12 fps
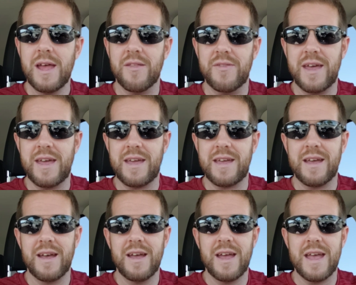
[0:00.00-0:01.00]

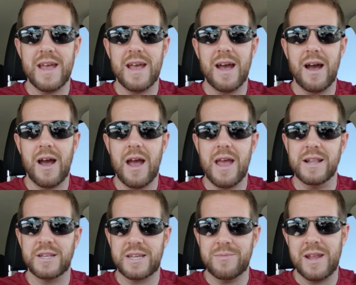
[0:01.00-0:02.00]
They
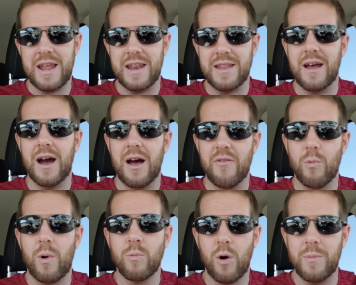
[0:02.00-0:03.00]
inseminated the
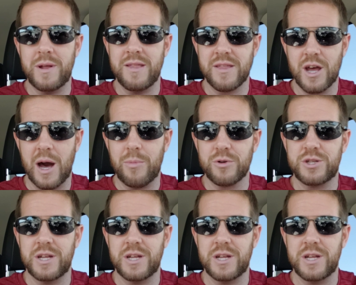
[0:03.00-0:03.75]
one woman in the couple.